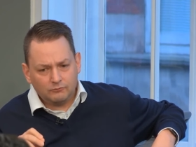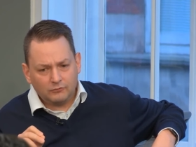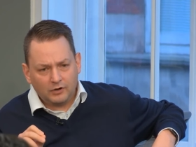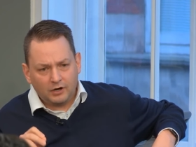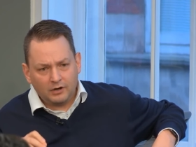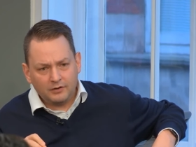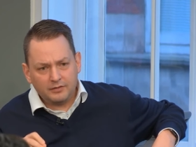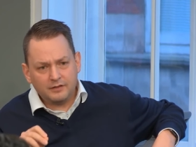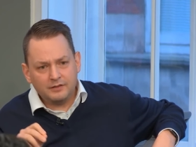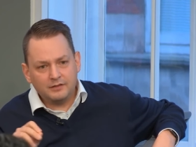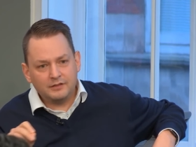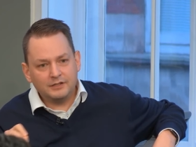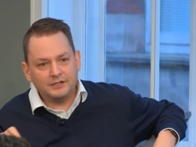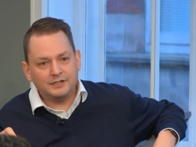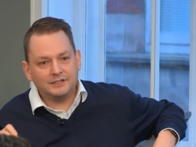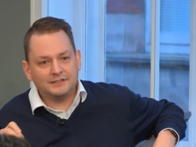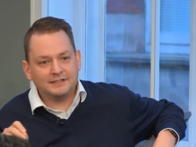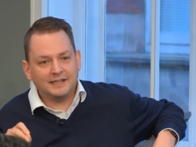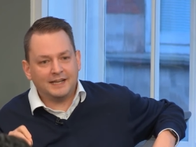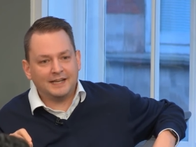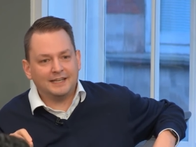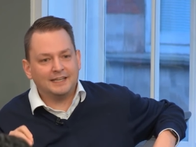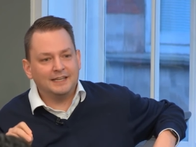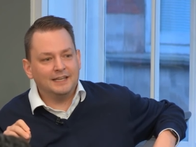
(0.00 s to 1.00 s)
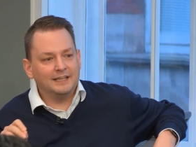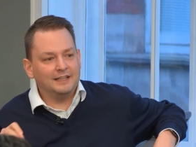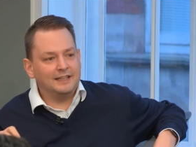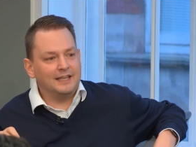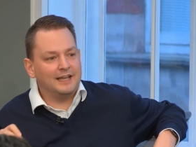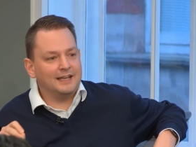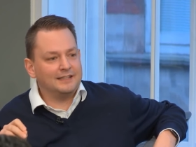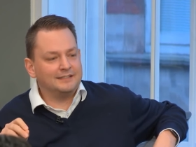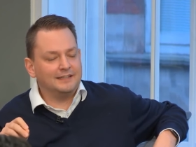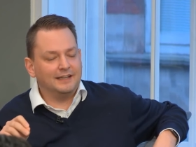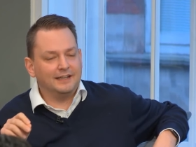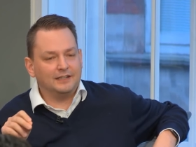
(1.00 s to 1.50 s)
Rather than attacking
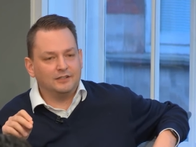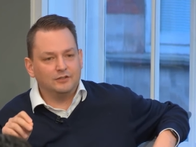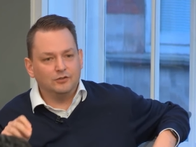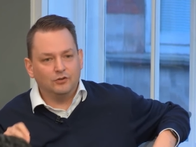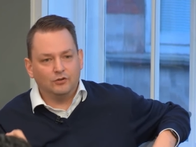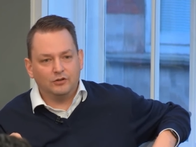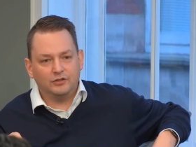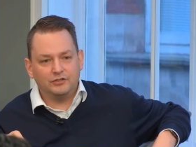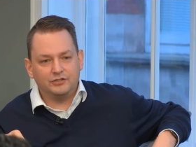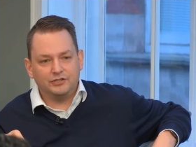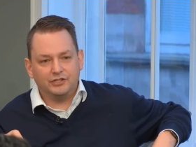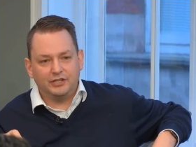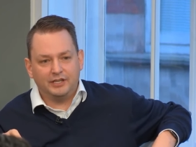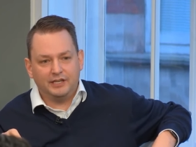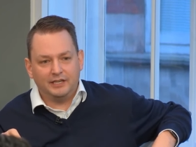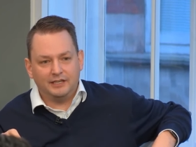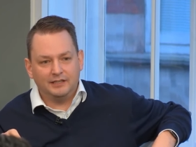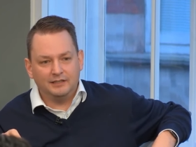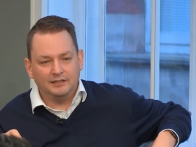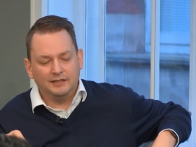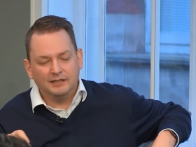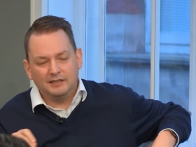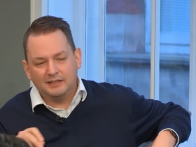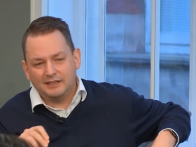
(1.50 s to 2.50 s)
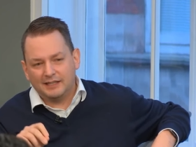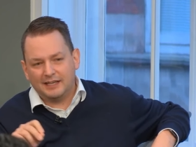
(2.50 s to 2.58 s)
their technology,